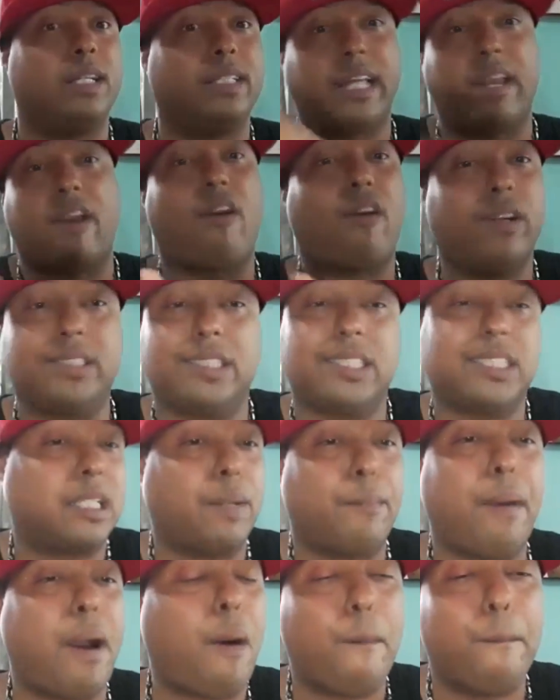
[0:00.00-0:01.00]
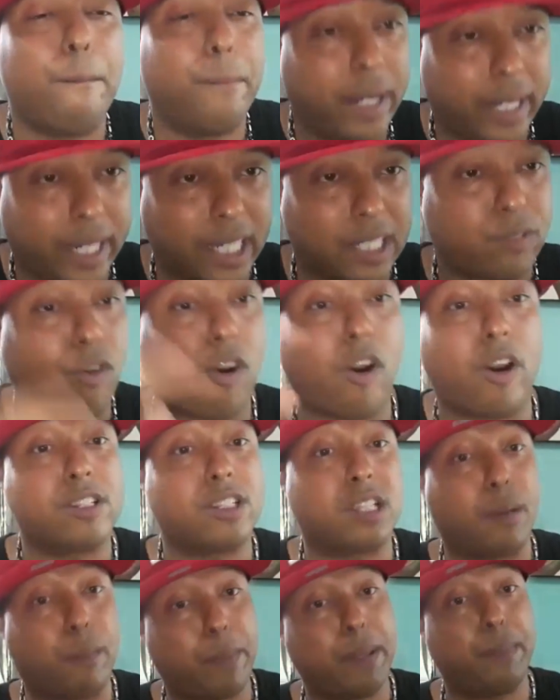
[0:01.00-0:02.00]
that aren't just about money, as far as
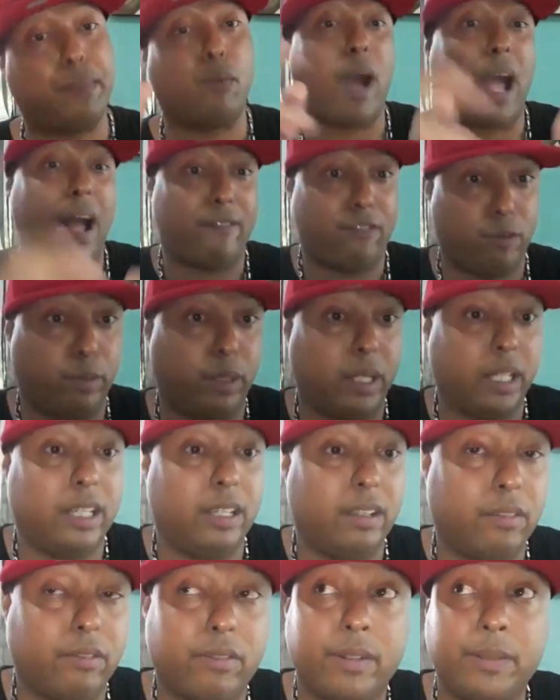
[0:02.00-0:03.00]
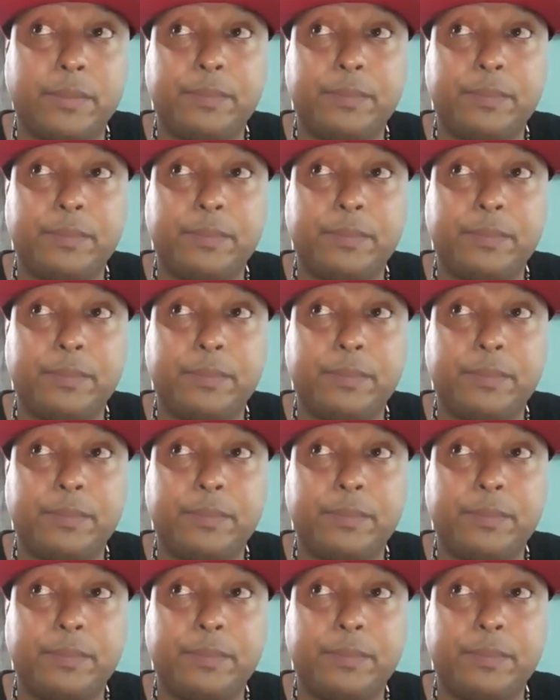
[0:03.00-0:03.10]
some people will have you believe.